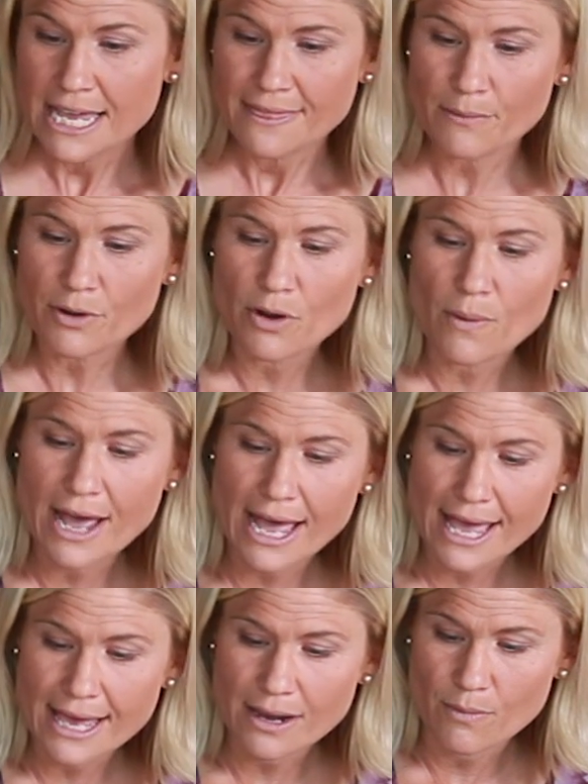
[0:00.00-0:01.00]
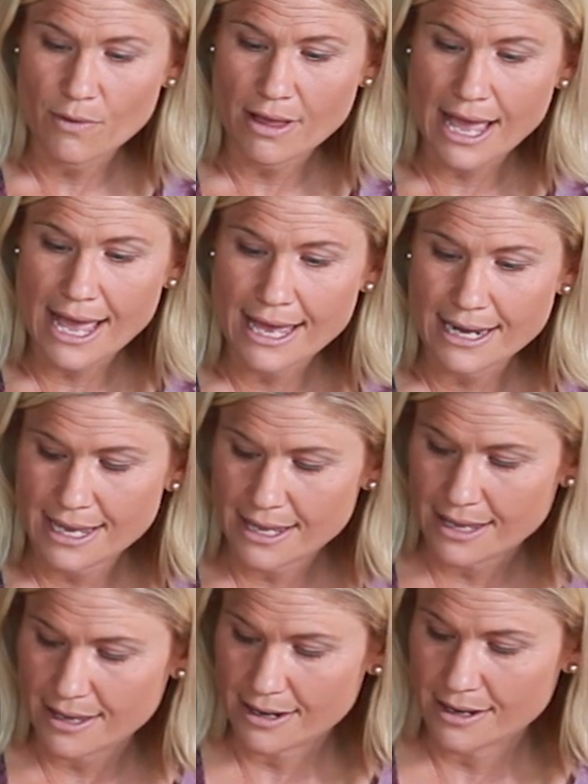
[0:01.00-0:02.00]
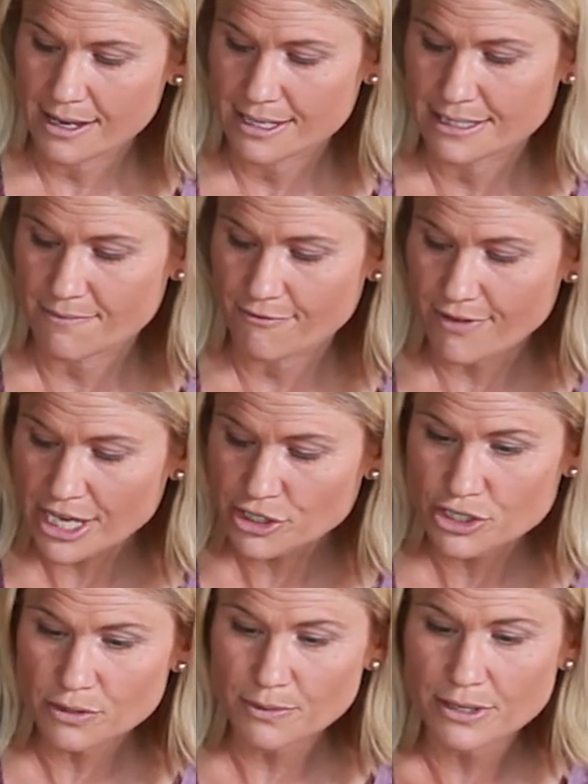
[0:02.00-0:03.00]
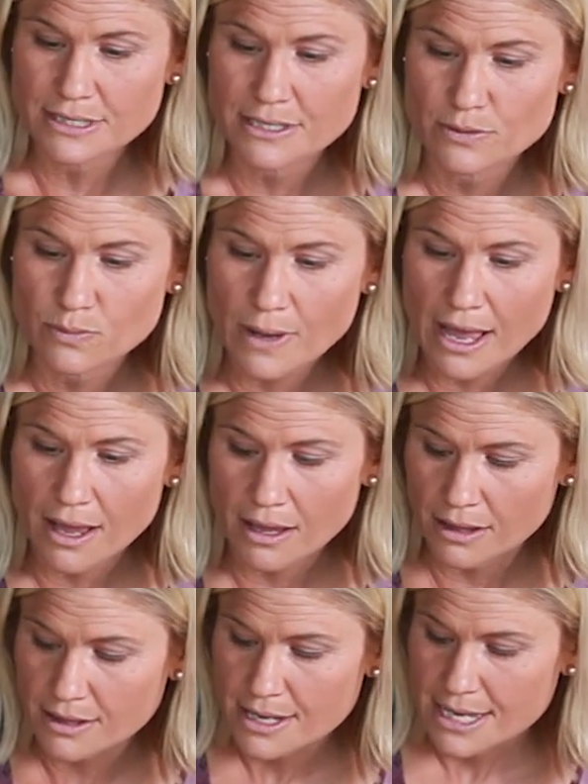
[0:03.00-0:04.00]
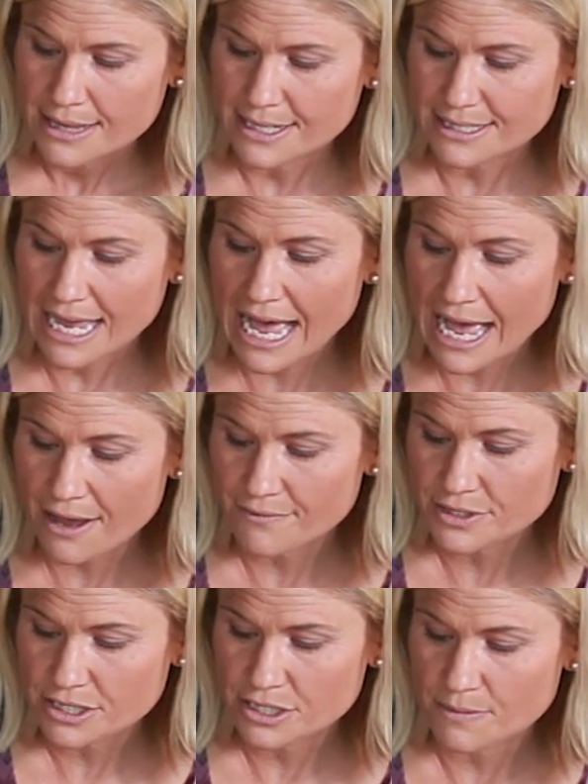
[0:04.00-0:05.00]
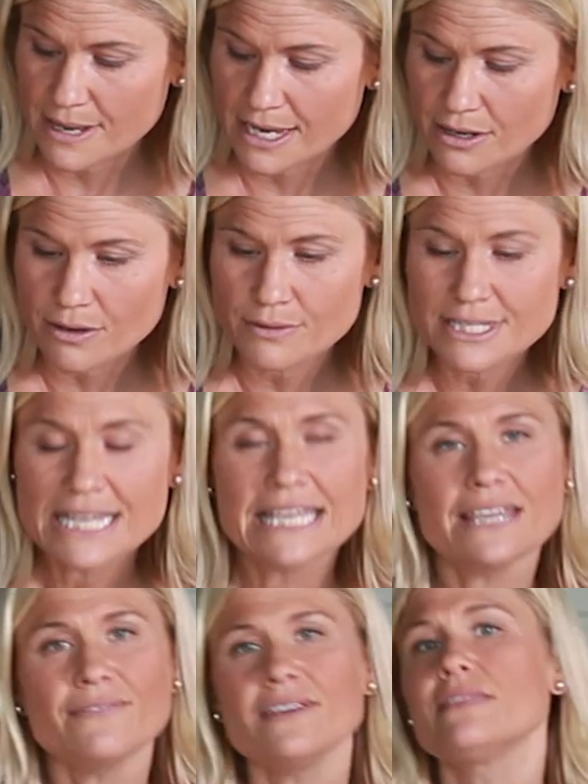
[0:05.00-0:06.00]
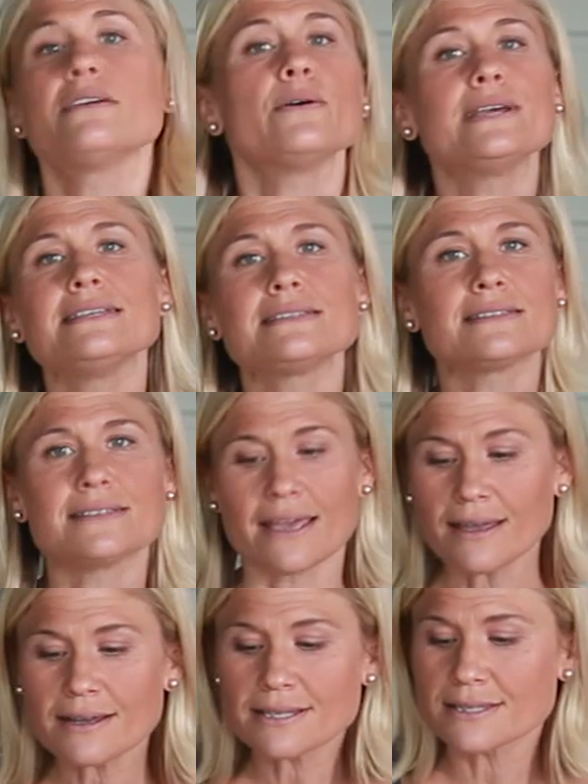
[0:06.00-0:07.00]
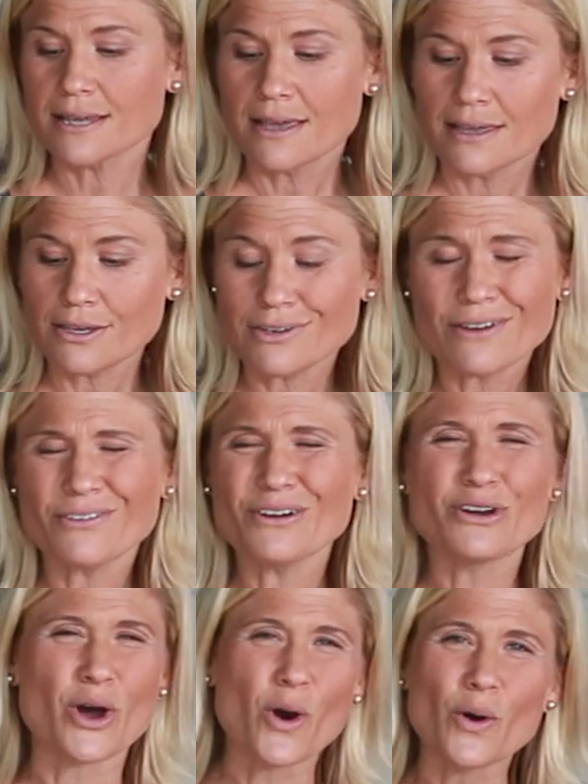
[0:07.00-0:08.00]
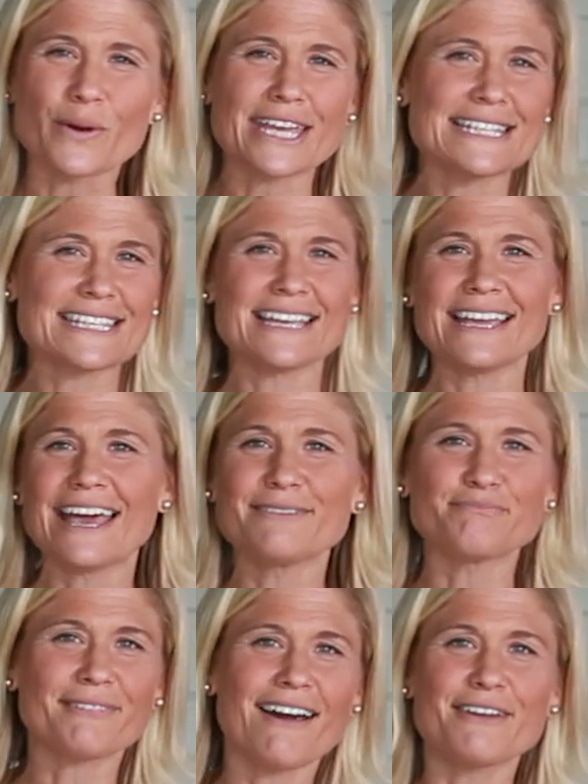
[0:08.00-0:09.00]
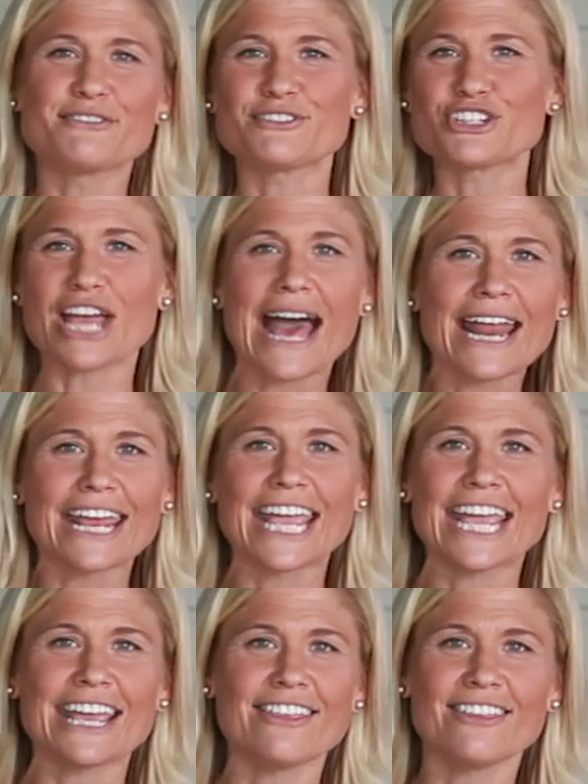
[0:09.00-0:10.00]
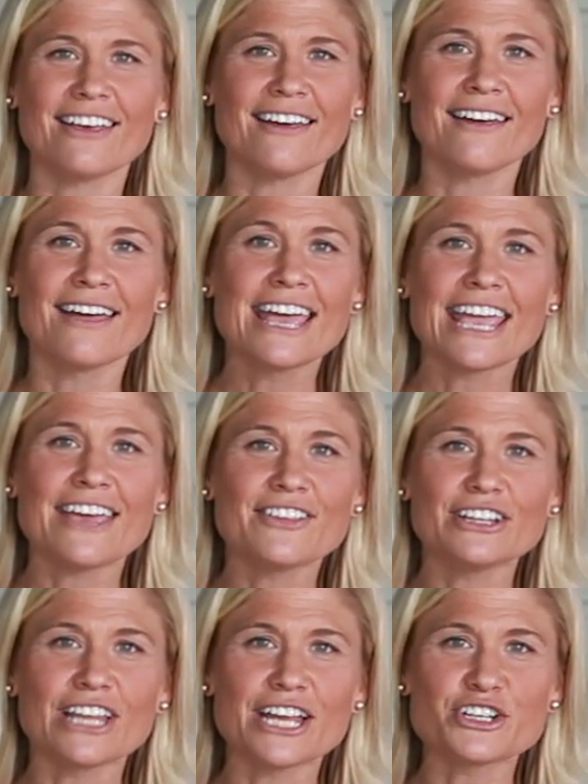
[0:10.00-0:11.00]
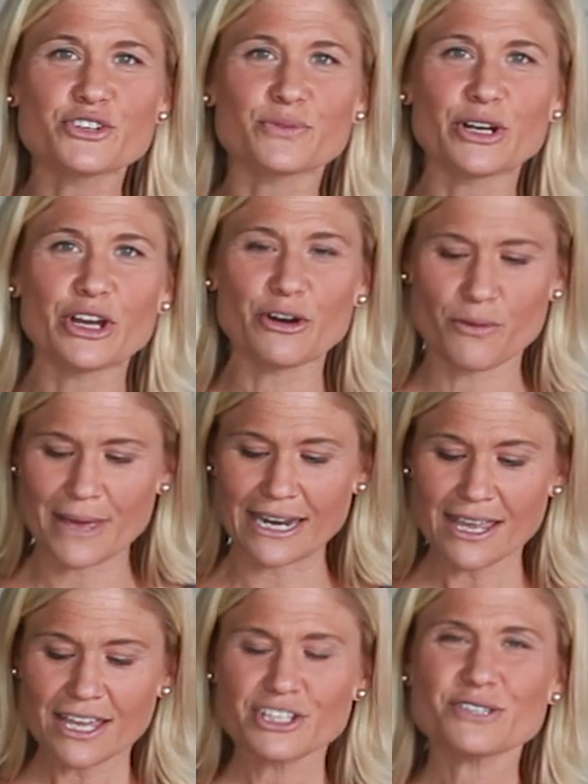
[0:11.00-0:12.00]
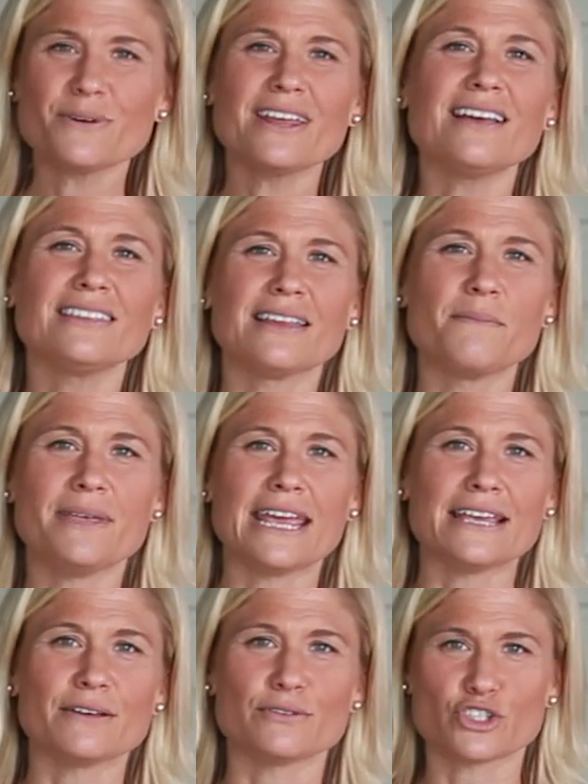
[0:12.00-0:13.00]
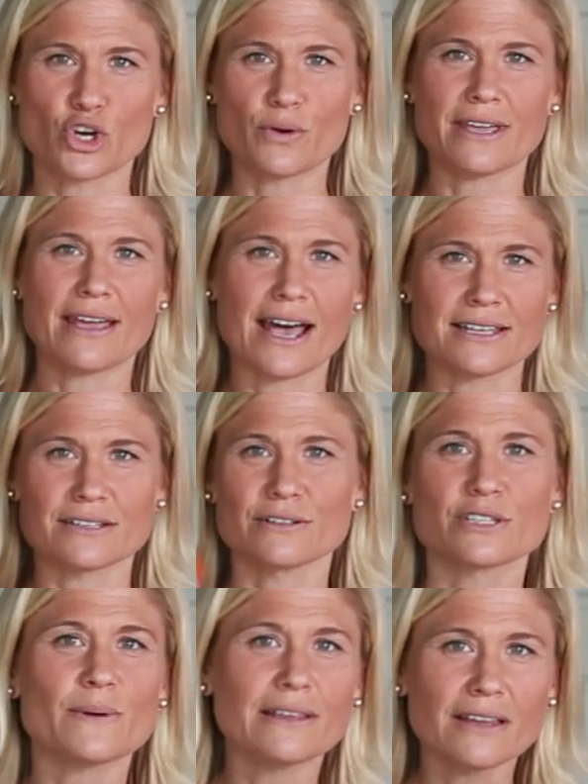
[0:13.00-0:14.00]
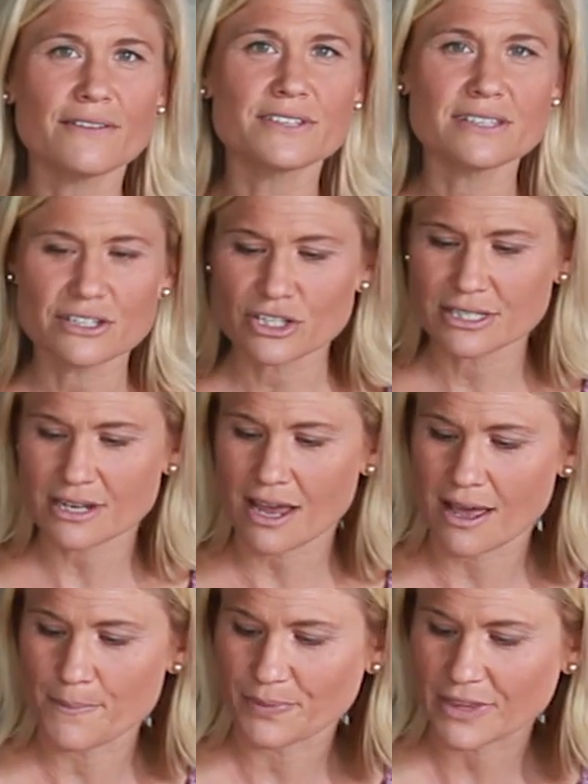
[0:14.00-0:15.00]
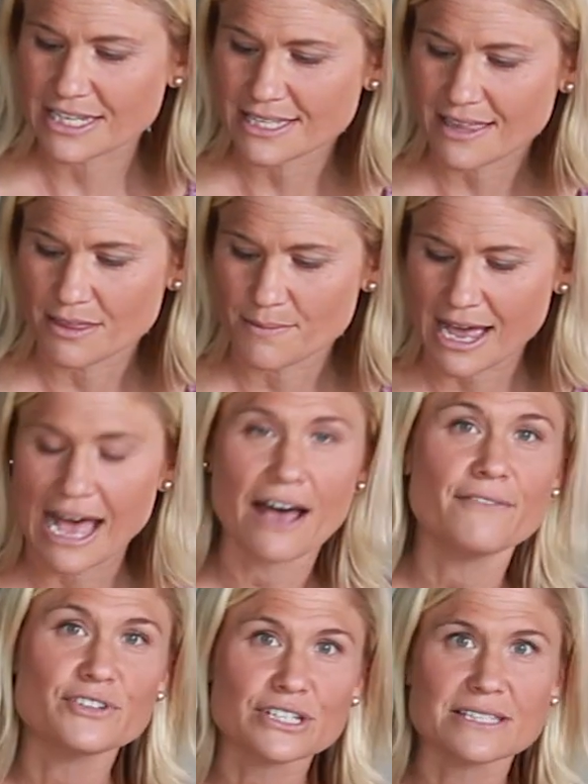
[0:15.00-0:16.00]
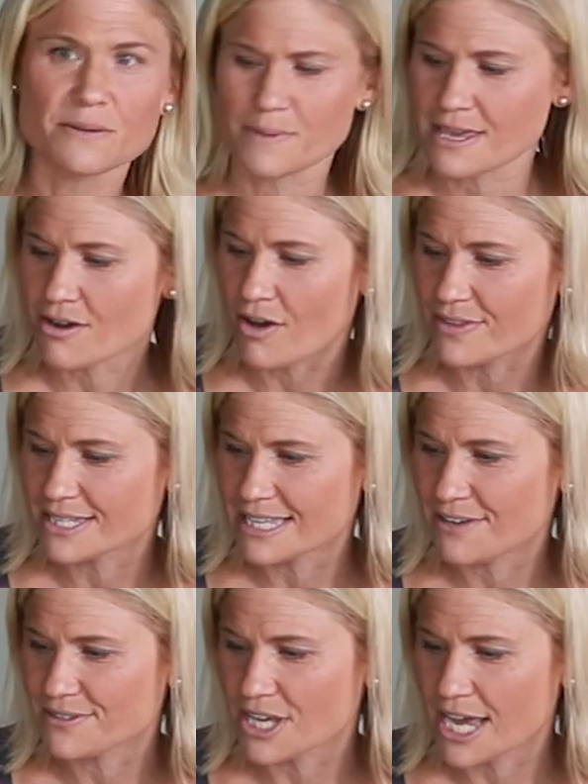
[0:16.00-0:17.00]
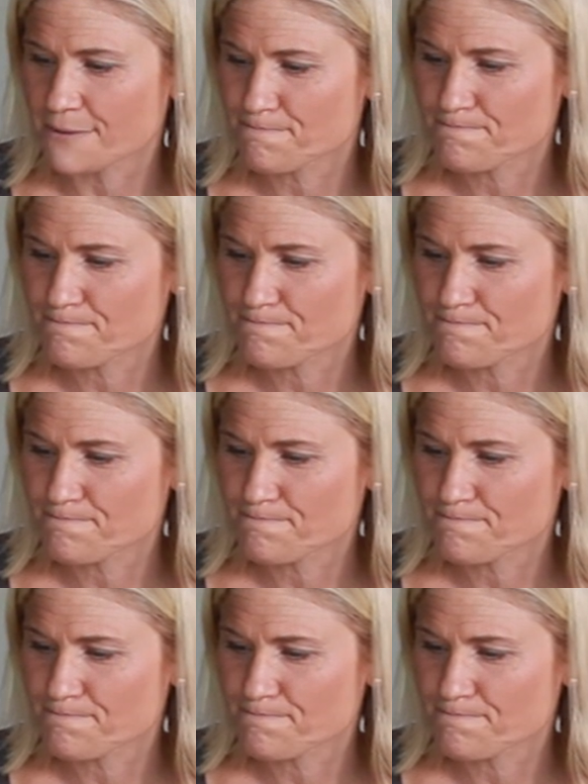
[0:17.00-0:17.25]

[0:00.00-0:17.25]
Then we'll go ahead and we'll add in some vegetables as well. These halved tomatoes, even though he's six, you never know, kids can get kind of chatting in the in the lunchroom and just want to eliminate those choking hazards. So I love to just um, send them half just to be on the safe side.